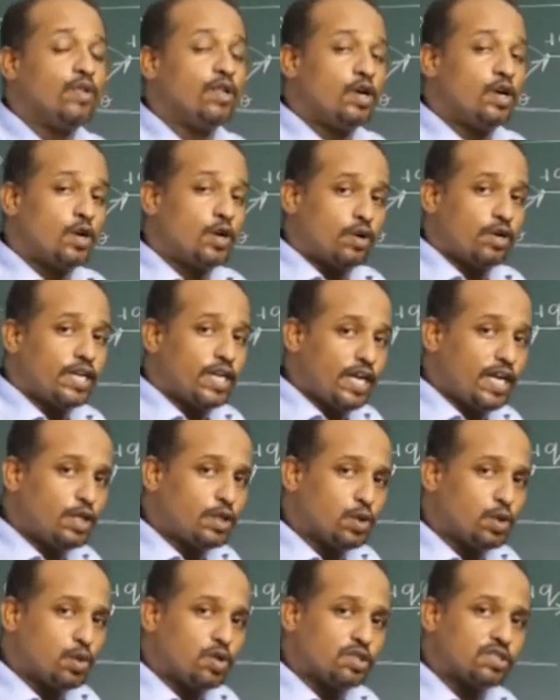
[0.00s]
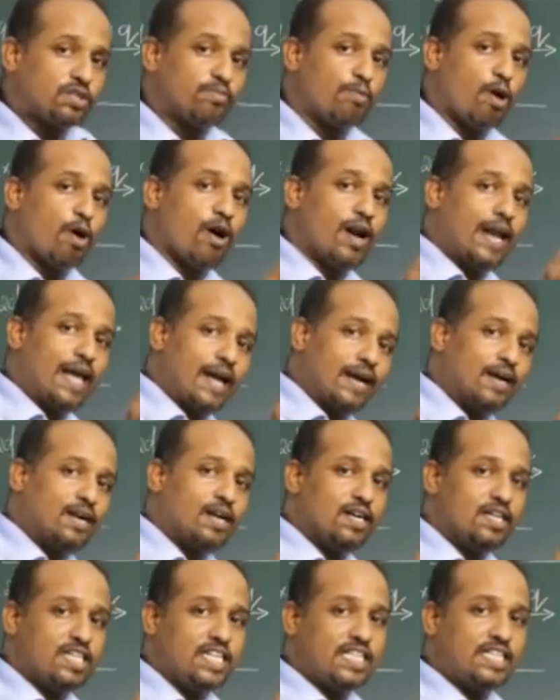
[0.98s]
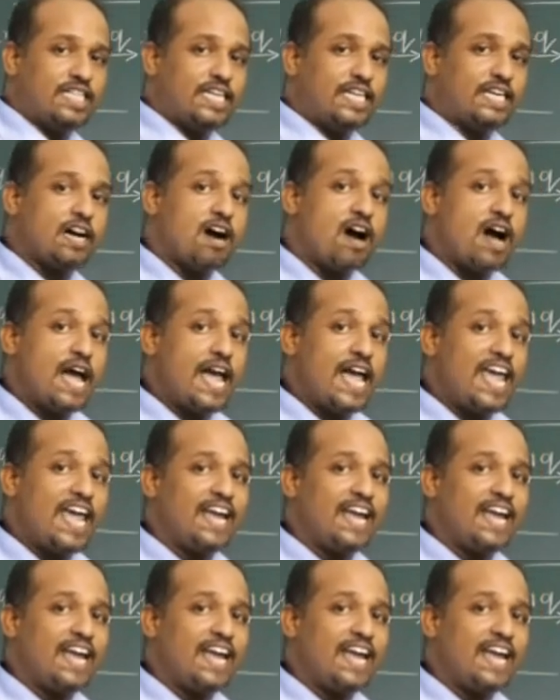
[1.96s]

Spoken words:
rotate through a small angle d theta